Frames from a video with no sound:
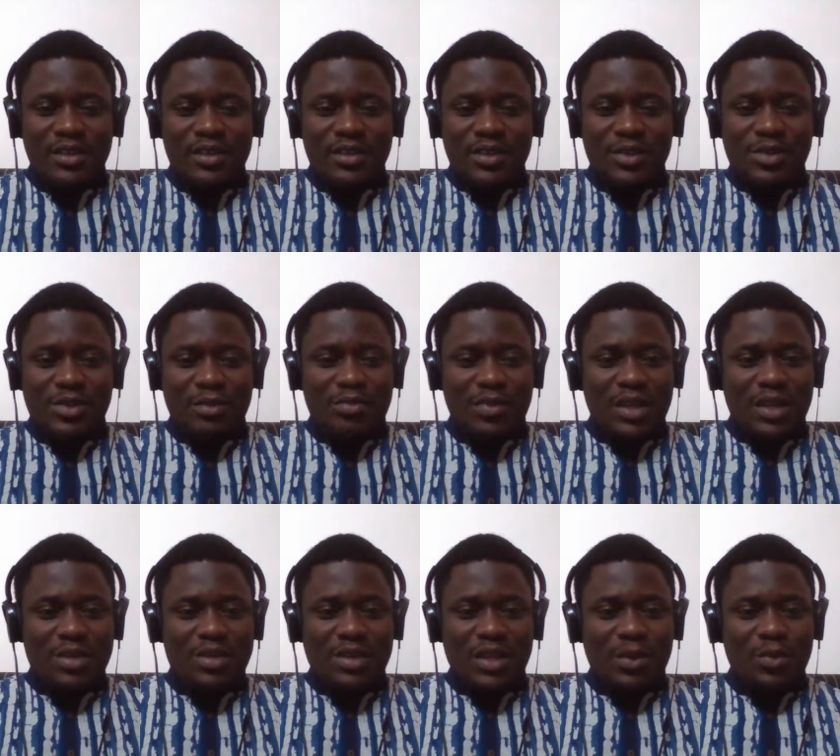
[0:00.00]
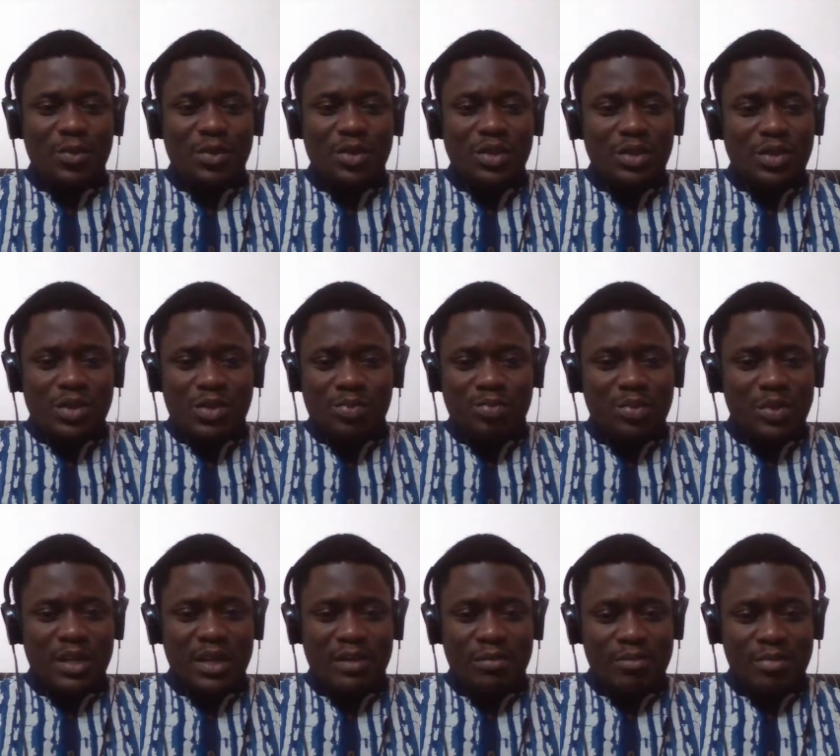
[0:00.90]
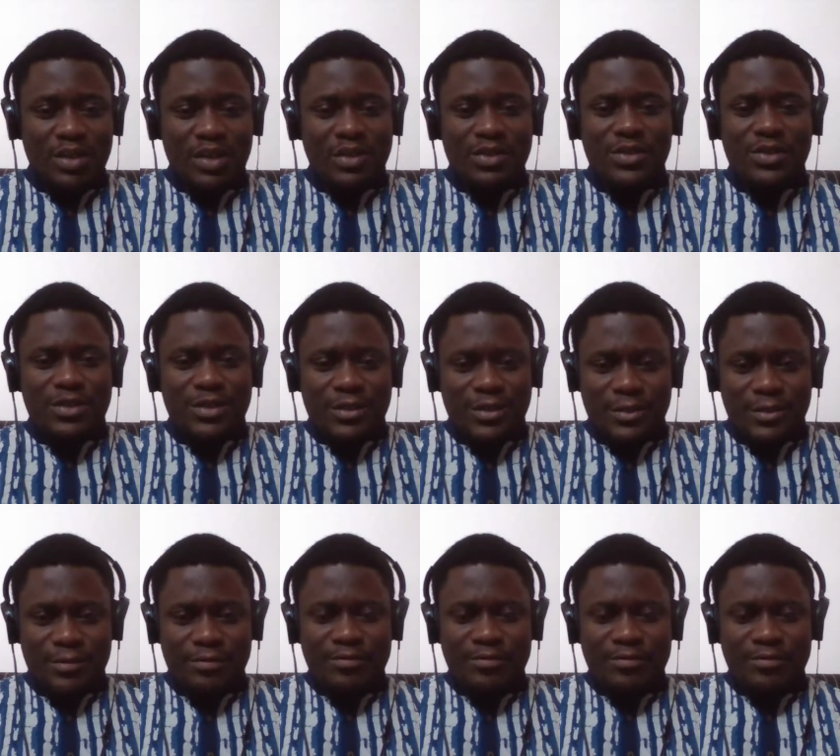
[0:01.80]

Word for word: There are some things that will not be embraced.